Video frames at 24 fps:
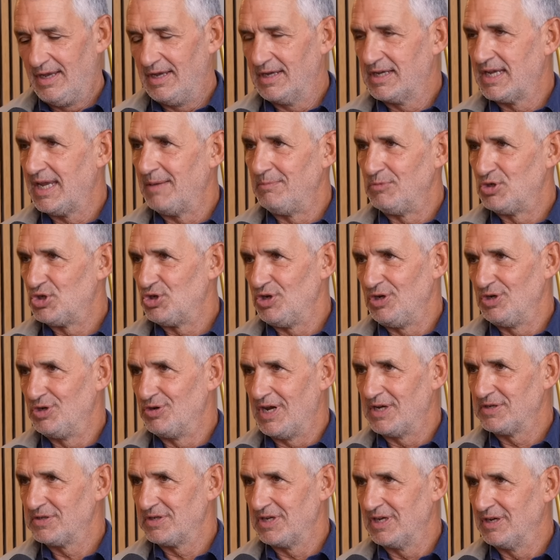a kimchi
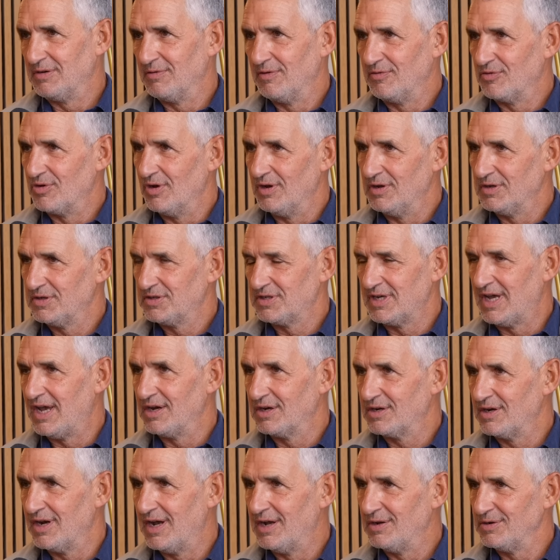dressing, we've got a
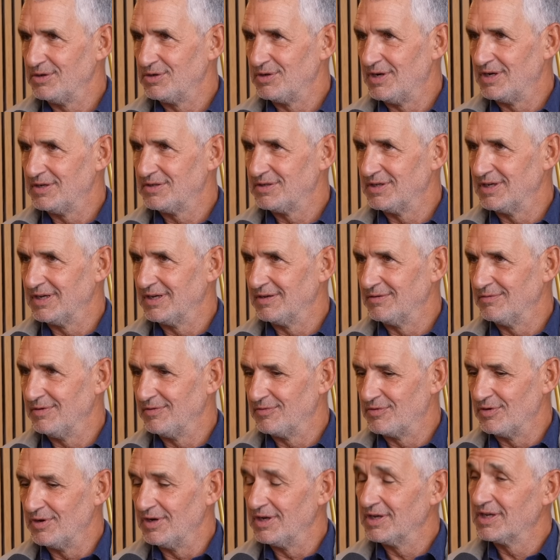sauerkraut dressing,
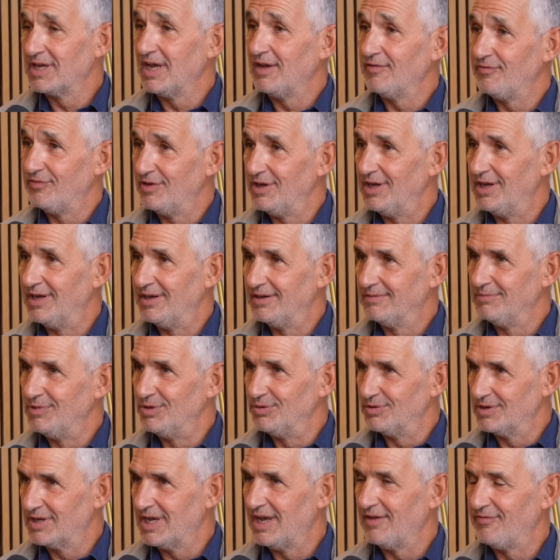we've got a kefir,
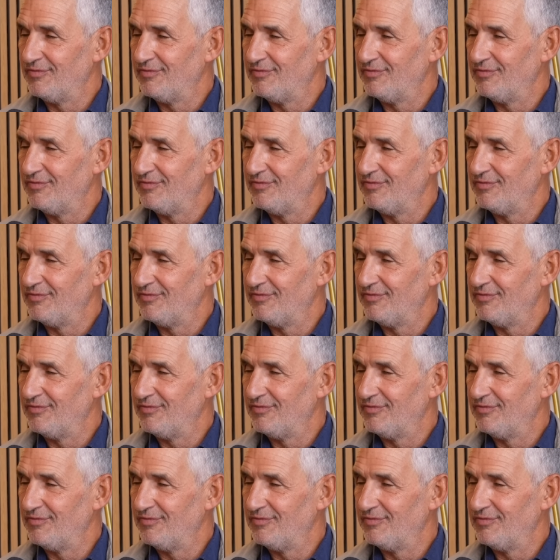milk mm.